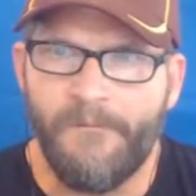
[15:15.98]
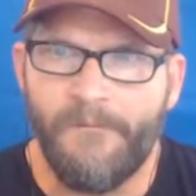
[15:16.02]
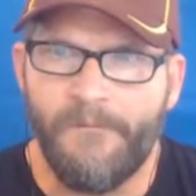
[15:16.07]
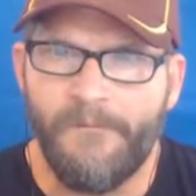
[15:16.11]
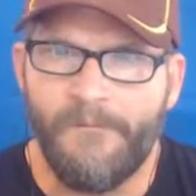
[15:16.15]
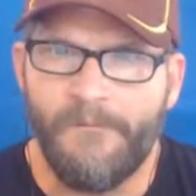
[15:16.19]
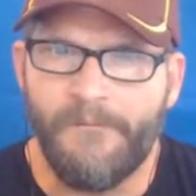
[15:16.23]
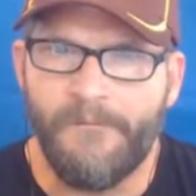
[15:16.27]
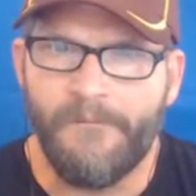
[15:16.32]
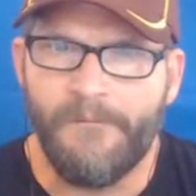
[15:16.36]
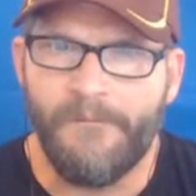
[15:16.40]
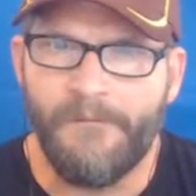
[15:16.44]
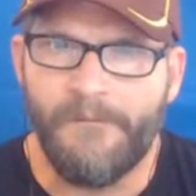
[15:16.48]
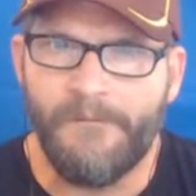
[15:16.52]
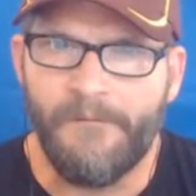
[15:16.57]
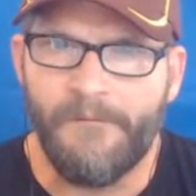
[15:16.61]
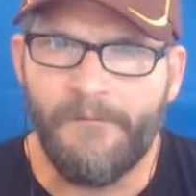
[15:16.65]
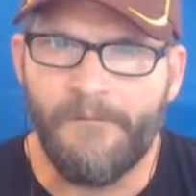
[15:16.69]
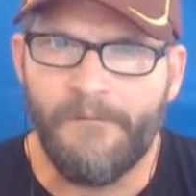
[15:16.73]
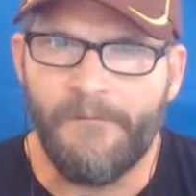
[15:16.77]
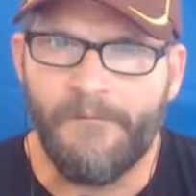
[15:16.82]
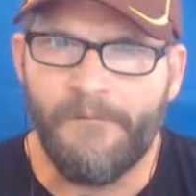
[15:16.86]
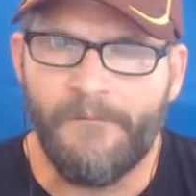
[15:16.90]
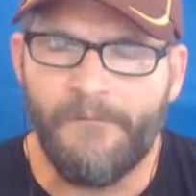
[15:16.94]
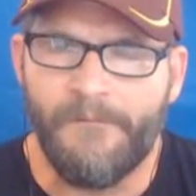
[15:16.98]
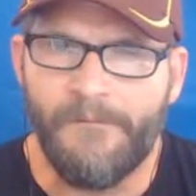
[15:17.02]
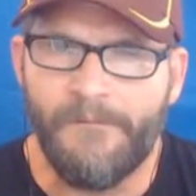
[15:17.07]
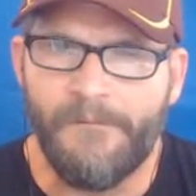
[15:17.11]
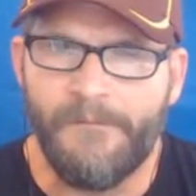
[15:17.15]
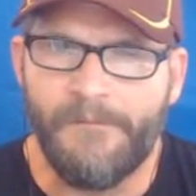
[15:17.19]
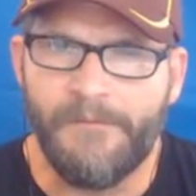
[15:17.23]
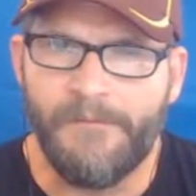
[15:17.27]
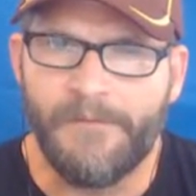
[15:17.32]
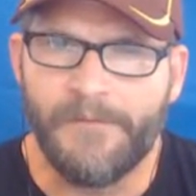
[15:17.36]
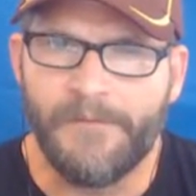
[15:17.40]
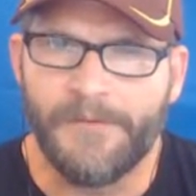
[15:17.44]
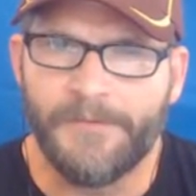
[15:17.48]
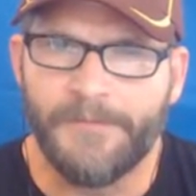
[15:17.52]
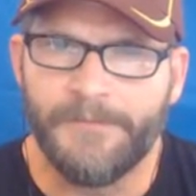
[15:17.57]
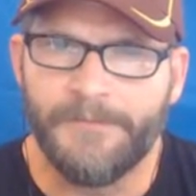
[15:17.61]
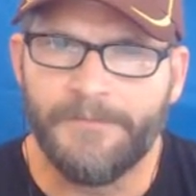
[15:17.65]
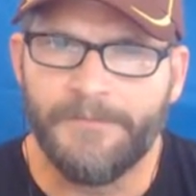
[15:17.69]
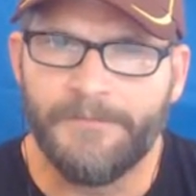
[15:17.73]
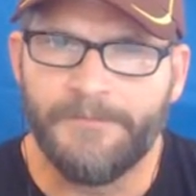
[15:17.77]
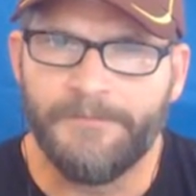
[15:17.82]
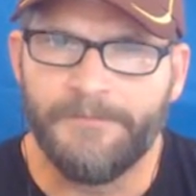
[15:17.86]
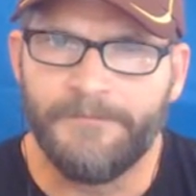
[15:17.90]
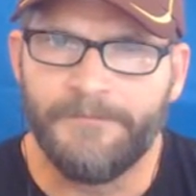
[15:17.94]

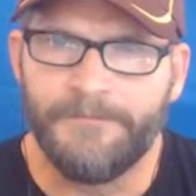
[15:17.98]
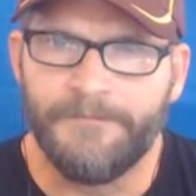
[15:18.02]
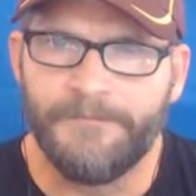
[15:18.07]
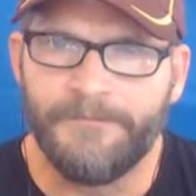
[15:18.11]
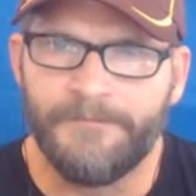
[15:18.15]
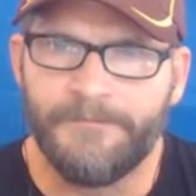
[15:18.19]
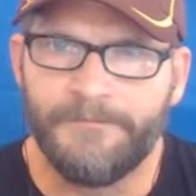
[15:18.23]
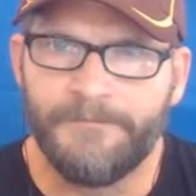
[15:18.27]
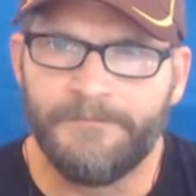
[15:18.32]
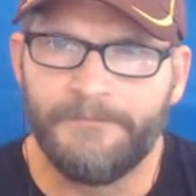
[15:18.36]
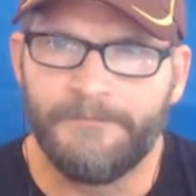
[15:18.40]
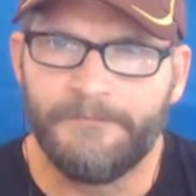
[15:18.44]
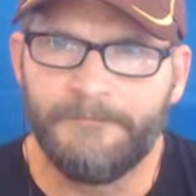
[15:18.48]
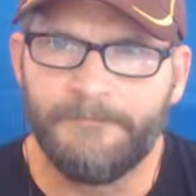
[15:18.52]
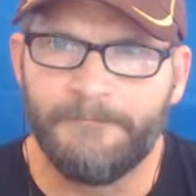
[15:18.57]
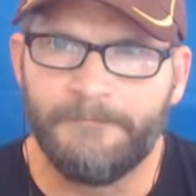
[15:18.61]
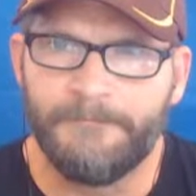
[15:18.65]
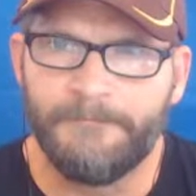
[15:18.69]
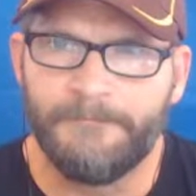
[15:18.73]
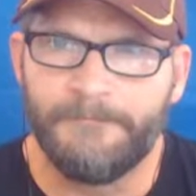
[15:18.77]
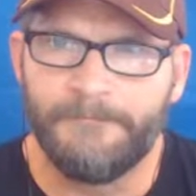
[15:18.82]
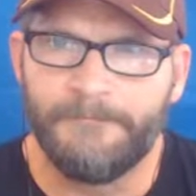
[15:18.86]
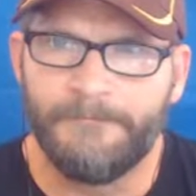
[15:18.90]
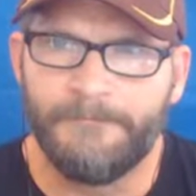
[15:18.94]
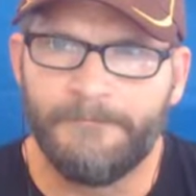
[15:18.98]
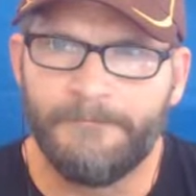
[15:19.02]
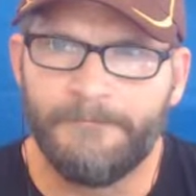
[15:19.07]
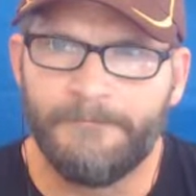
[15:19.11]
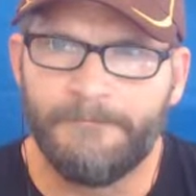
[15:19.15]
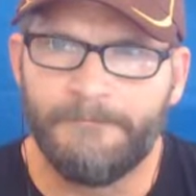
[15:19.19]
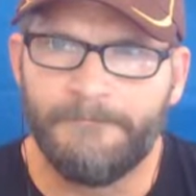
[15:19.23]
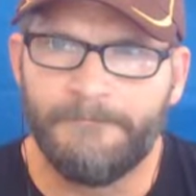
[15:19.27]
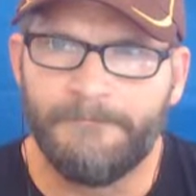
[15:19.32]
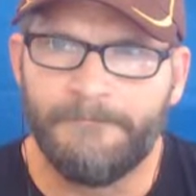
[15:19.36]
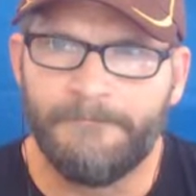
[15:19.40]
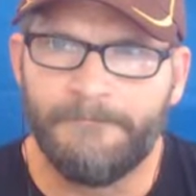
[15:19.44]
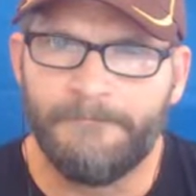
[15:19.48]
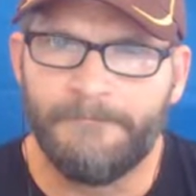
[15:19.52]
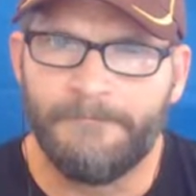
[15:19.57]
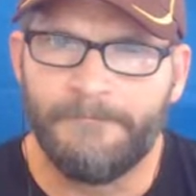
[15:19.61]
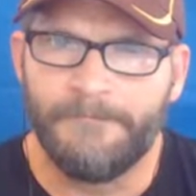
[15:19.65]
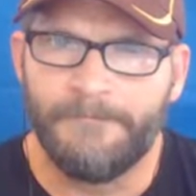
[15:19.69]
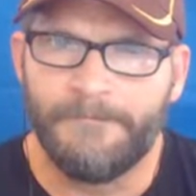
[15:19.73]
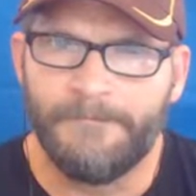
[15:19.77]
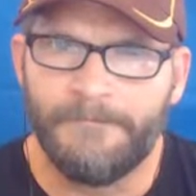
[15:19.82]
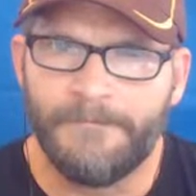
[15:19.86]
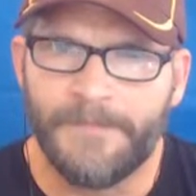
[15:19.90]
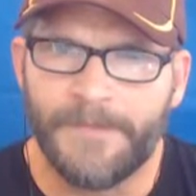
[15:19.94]

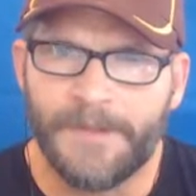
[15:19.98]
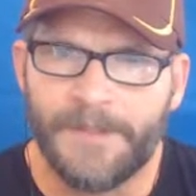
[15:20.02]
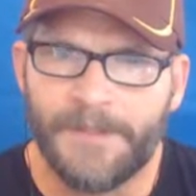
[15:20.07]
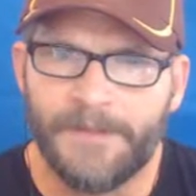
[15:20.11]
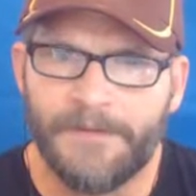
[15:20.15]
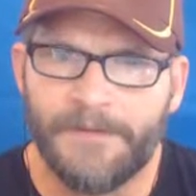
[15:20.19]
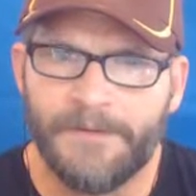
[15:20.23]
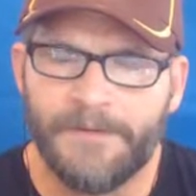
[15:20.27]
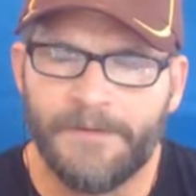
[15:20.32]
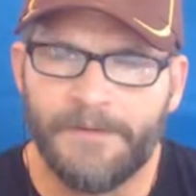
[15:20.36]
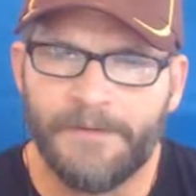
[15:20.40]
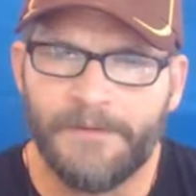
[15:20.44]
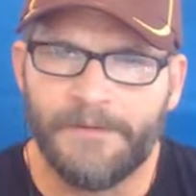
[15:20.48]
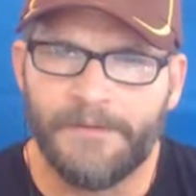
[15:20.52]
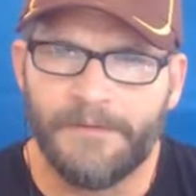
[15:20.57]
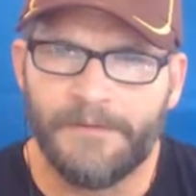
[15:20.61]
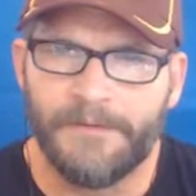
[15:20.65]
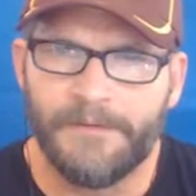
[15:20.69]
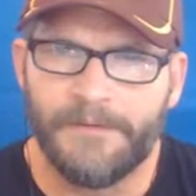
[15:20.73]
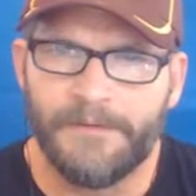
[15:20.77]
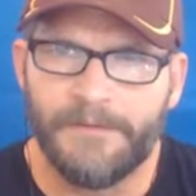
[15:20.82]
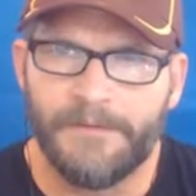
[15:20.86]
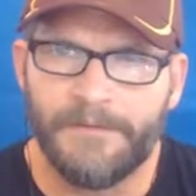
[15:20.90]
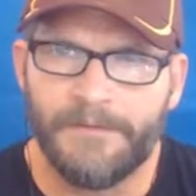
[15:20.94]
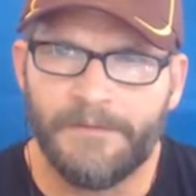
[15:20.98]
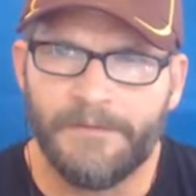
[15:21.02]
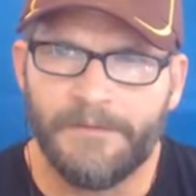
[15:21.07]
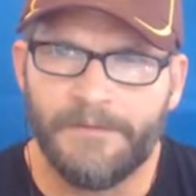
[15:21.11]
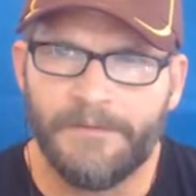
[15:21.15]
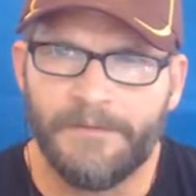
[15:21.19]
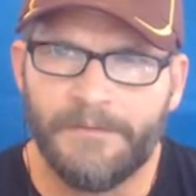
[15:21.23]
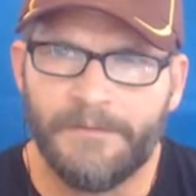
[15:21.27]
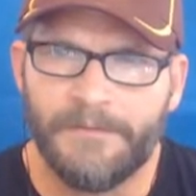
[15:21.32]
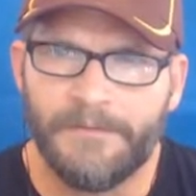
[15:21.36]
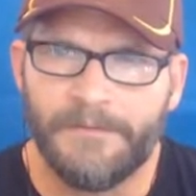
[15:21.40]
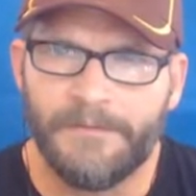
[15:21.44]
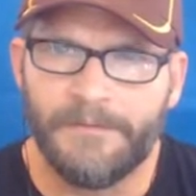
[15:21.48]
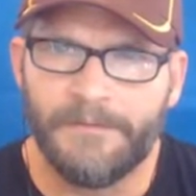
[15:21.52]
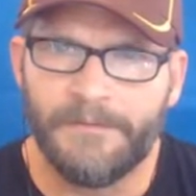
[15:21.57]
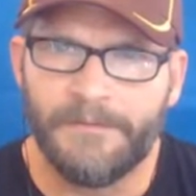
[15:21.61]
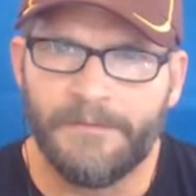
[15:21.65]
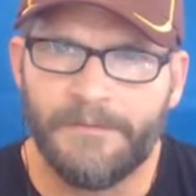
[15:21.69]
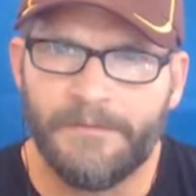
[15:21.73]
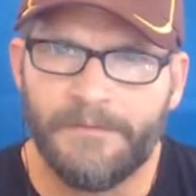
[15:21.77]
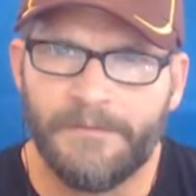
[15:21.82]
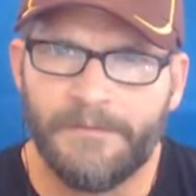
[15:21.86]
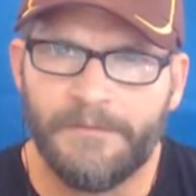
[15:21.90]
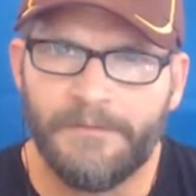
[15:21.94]

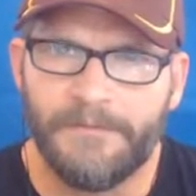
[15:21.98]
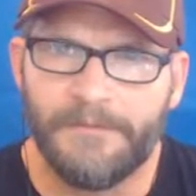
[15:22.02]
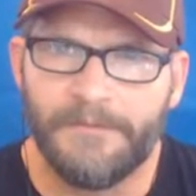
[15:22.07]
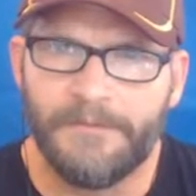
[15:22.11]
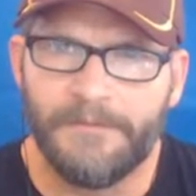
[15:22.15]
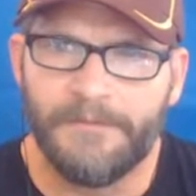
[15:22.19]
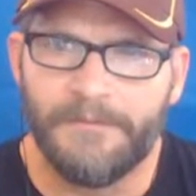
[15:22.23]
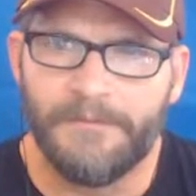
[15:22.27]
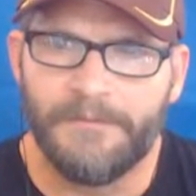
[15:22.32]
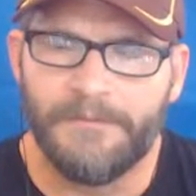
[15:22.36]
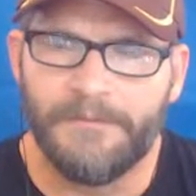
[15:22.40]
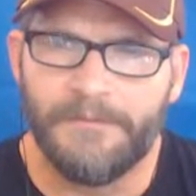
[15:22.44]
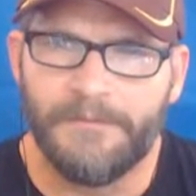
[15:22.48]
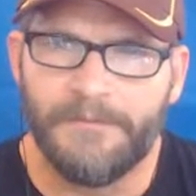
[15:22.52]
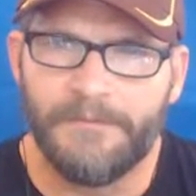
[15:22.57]
(not speaking)